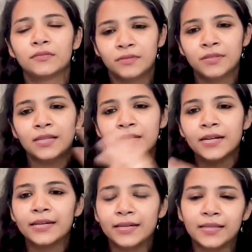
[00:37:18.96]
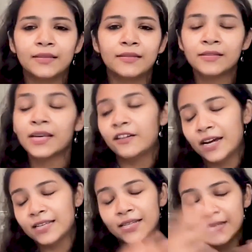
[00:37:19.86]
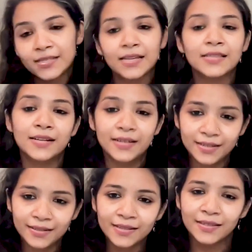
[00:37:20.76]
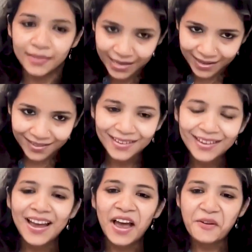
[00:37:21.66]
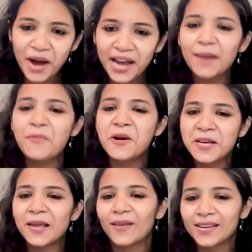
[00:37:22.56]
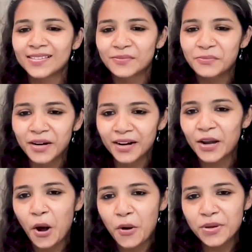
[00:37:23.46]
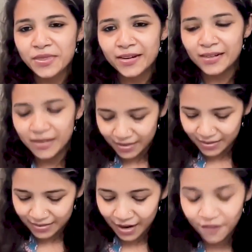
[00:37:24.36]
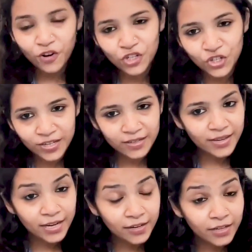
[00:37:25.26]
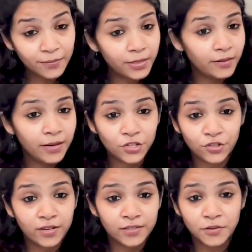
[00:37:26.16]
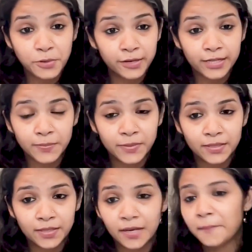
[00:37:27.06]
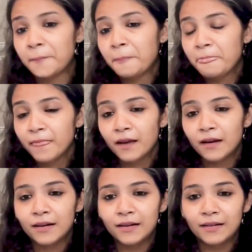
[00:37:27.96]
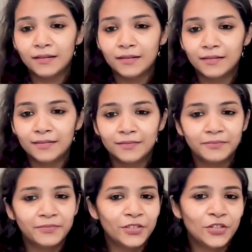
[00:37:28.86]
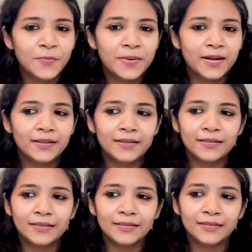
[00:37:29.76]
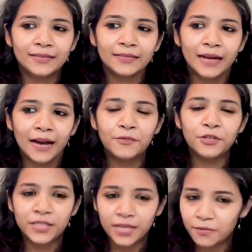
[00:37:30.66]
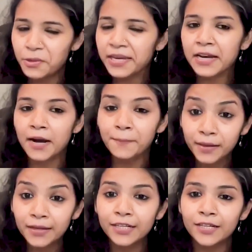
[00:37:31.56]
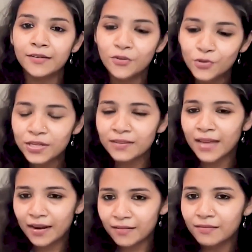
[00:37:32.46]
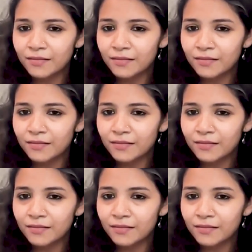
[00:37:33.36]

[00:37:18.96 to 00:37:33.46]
sunsetting and sunrising and sunsetting is a thing, and why our body clocks work along with it. Unfortunately, the entertainment industry doesn't work as per the sun. But I would say waking up early, using that